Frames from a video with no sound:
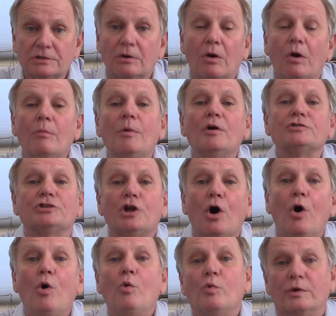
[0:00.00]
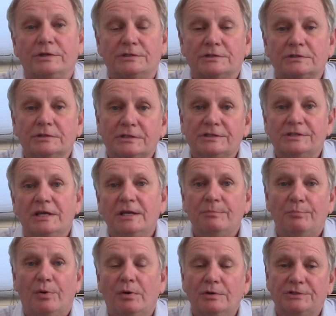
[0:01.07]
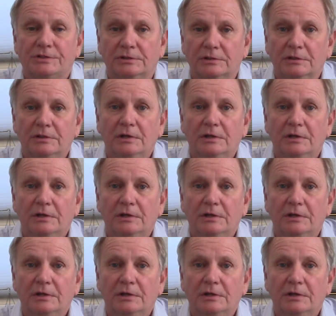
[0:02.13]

are almost always the same person.